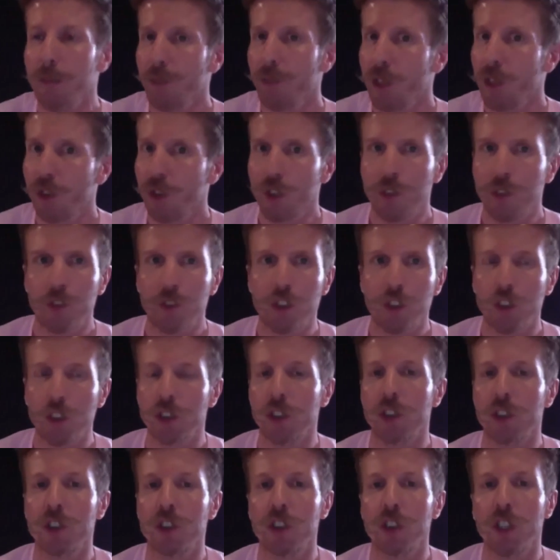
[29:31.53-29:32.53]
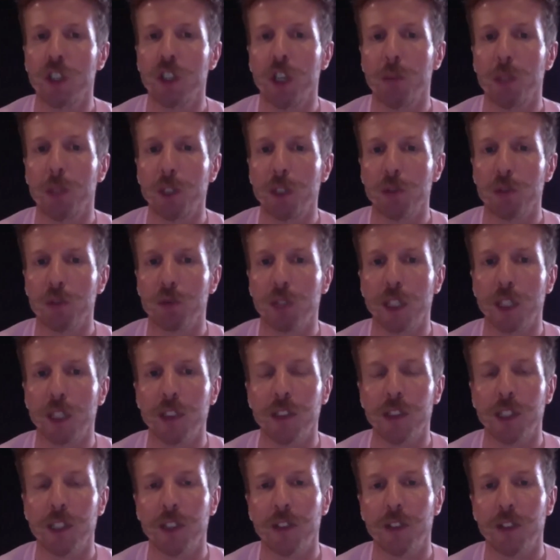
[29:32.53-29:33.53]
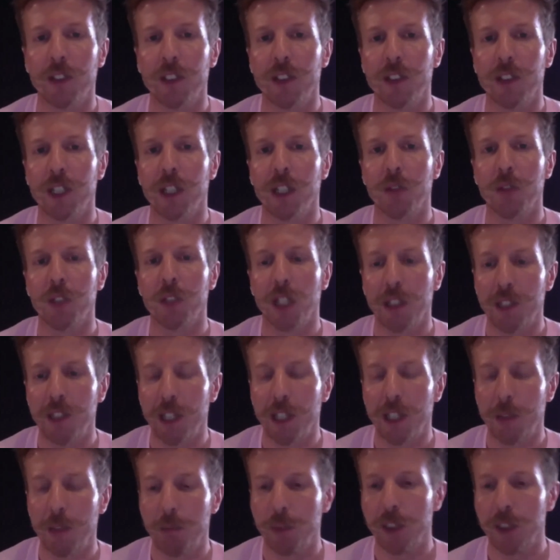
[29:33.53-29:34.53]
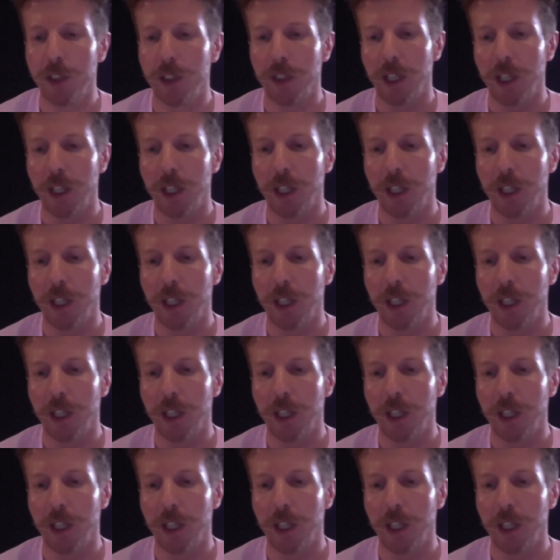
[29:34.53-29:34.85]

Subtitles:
So you've just got to start by writing that thing down and then being